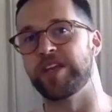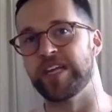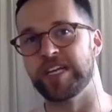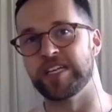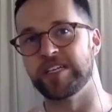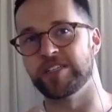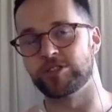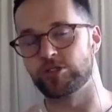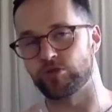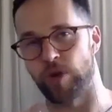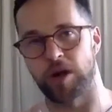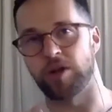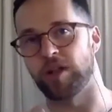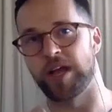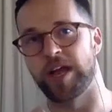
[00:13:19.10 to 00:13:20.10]
the
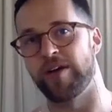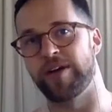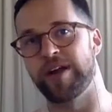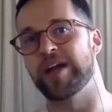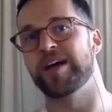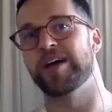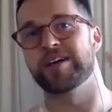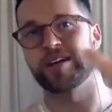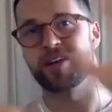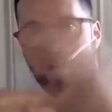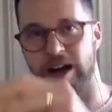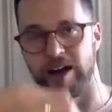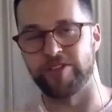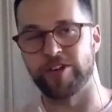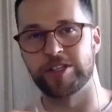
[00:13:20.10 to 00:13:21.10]
struggle area
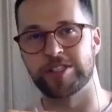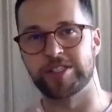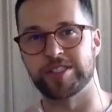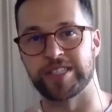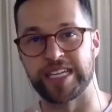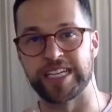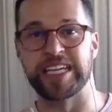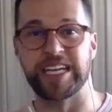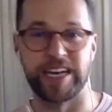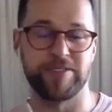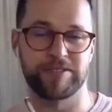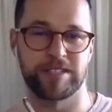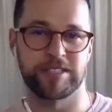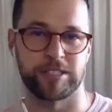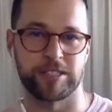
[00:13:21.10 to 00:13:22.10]
covers the
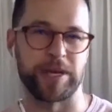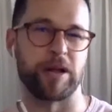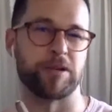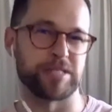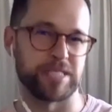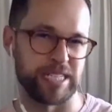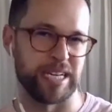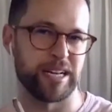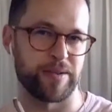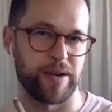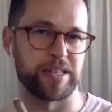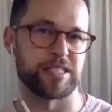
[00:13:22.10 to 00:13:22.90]
gift, so we don't see it, right?